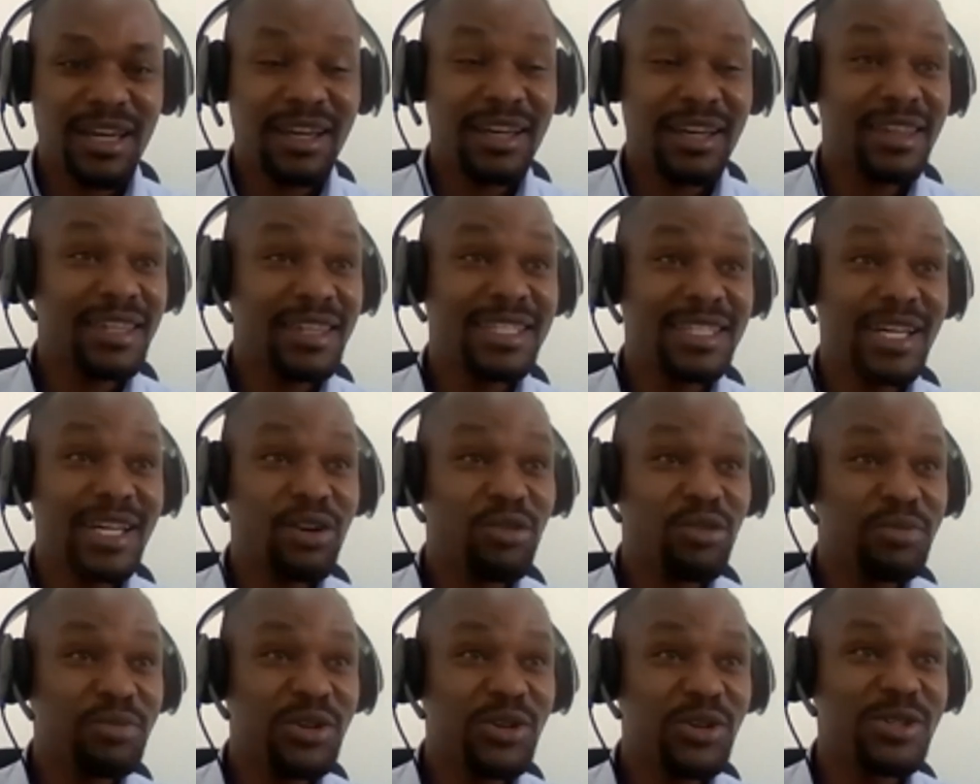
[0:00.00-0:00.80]
Again, these
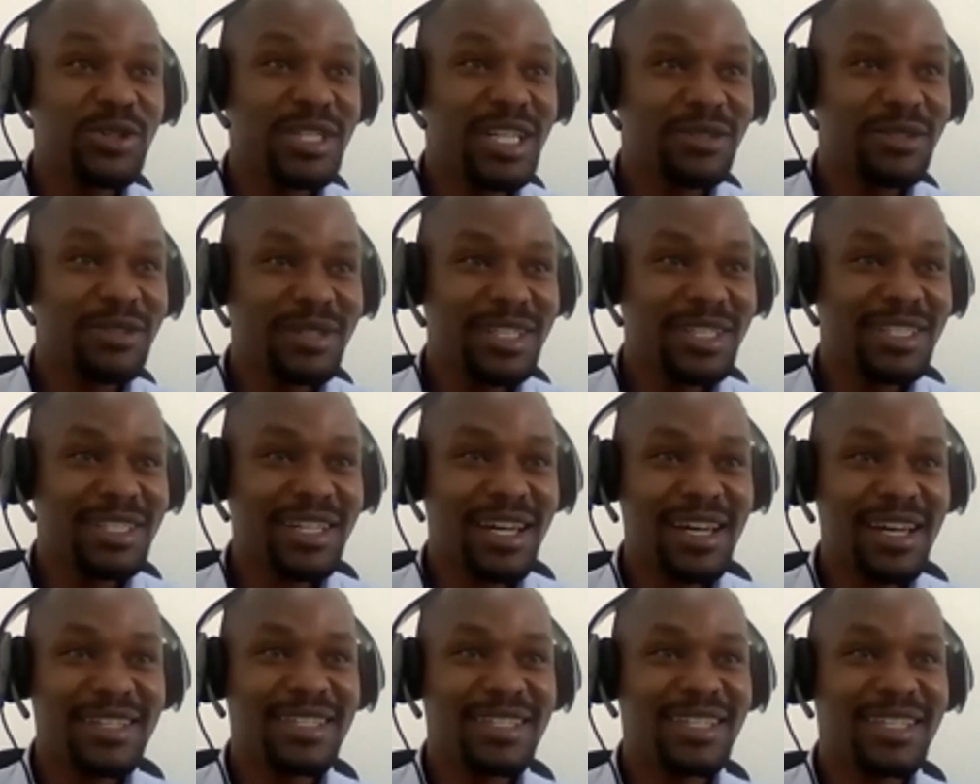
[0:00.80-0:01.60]
are opinions that we
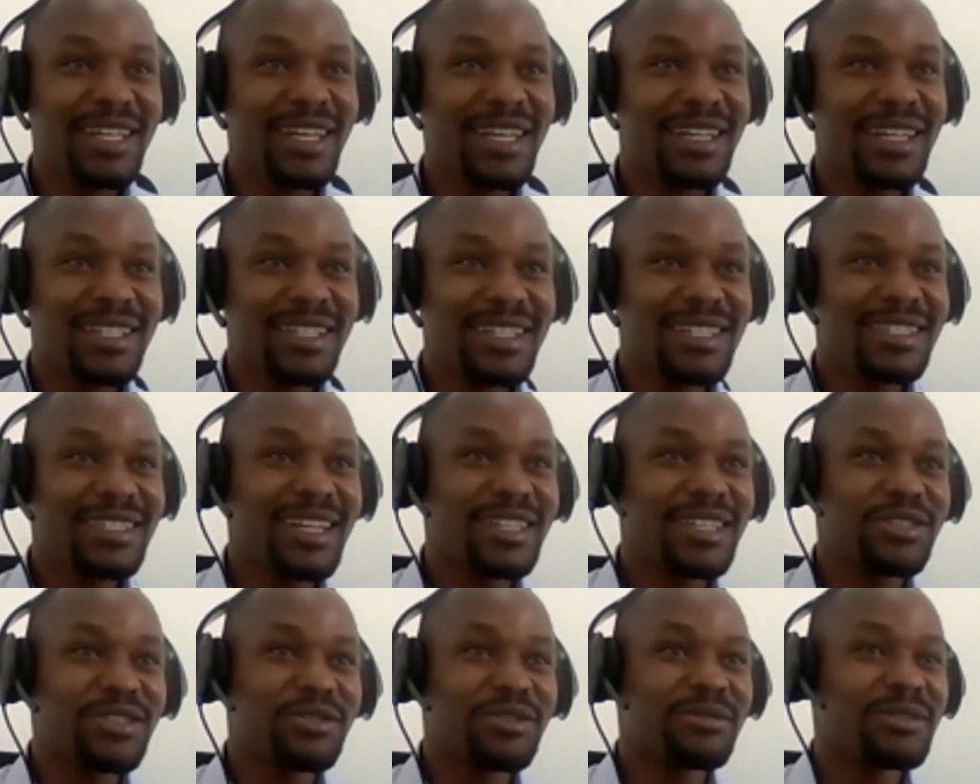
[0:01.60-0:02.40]
discuss. They get
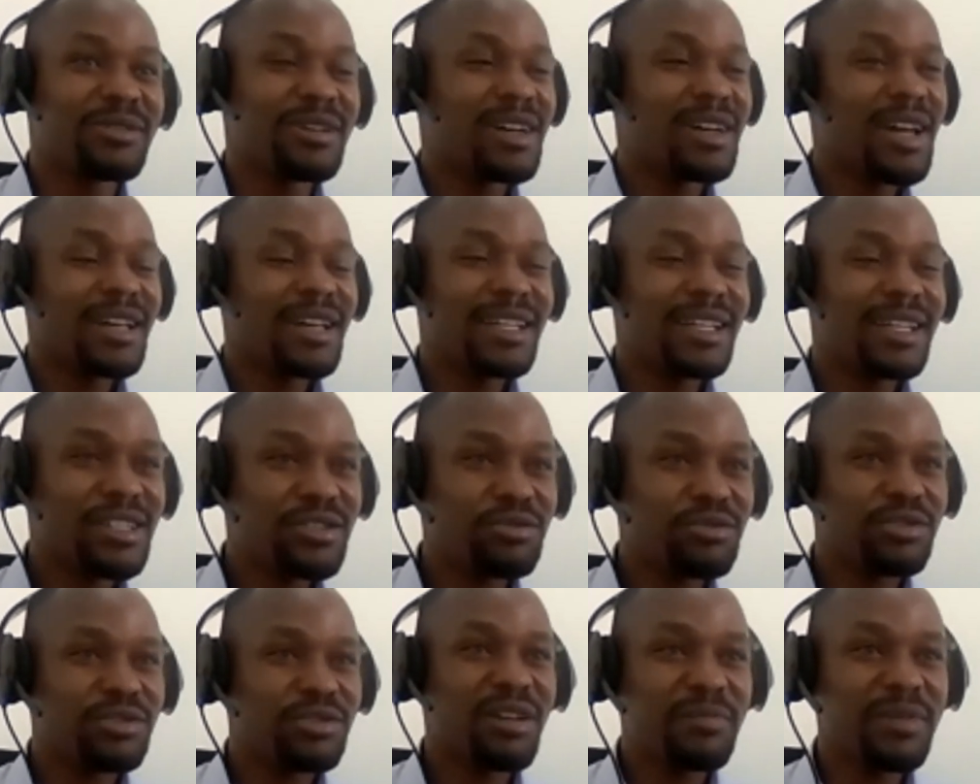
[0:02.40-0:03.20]
insights on
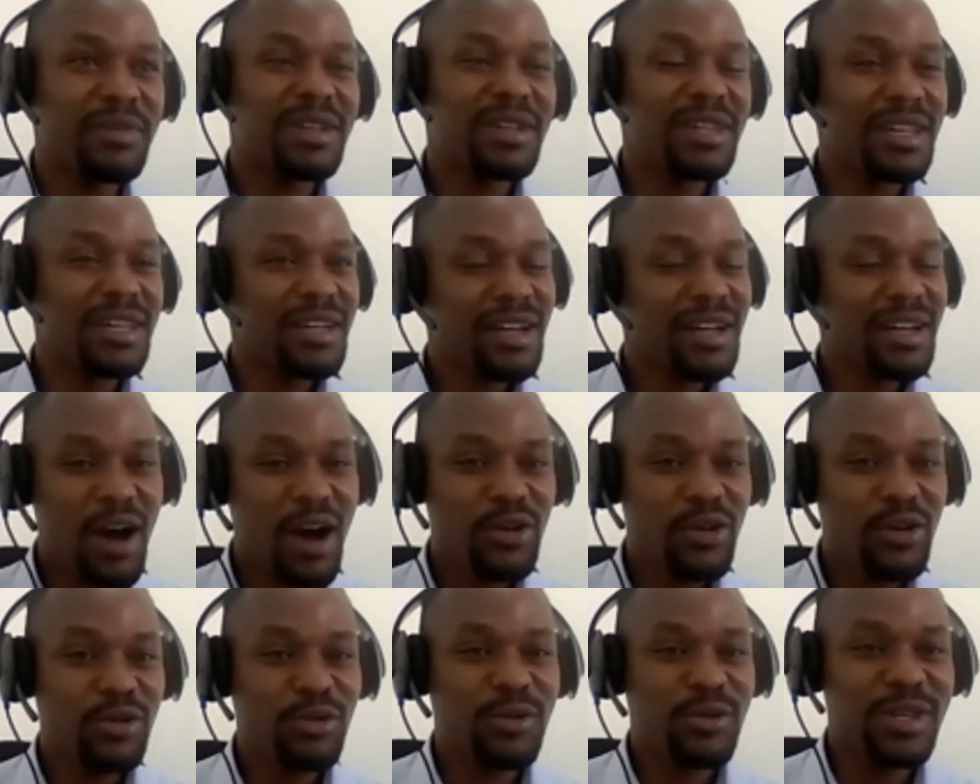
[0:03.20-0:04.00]
just to sharpen their
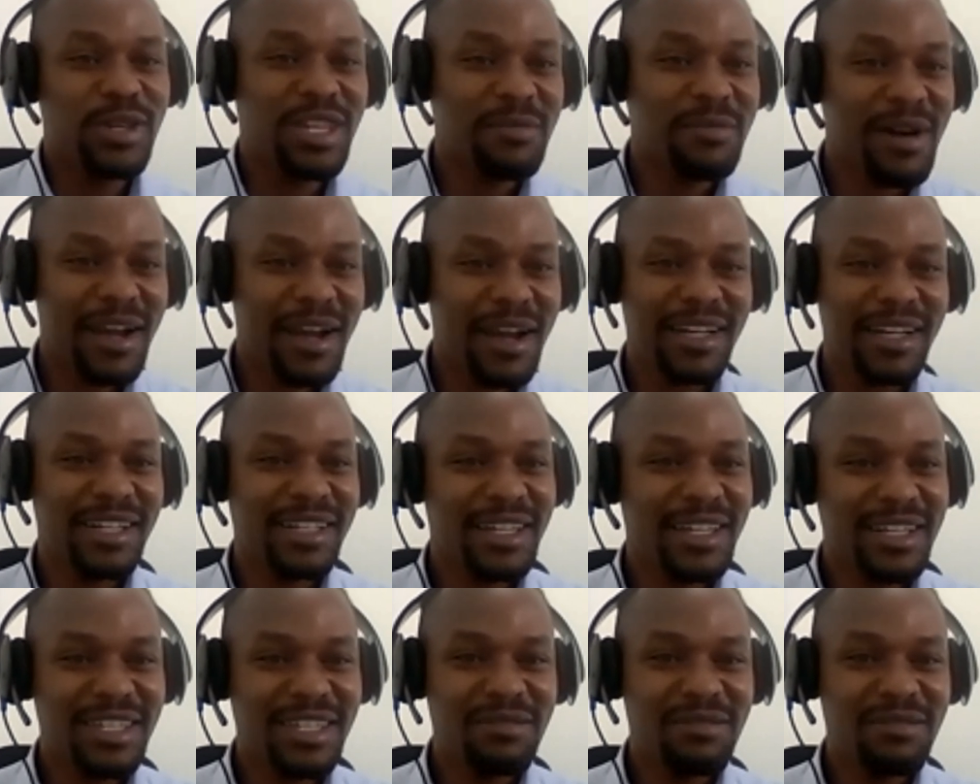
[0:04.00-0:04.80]
outlook in the market
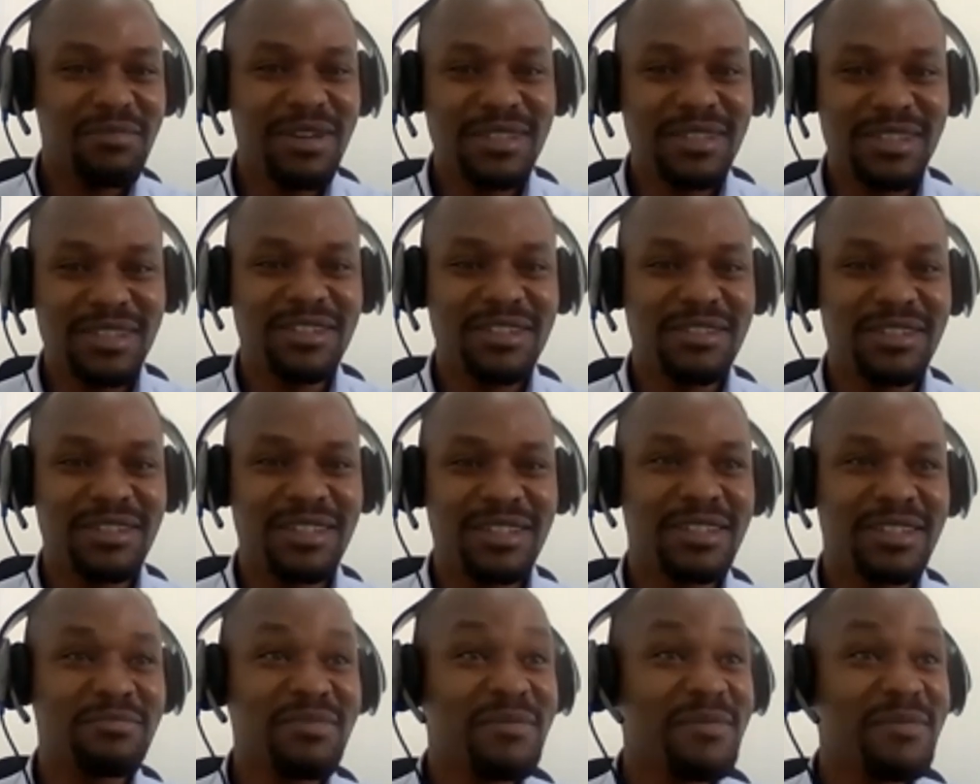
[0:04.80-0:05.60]
and get the best trade.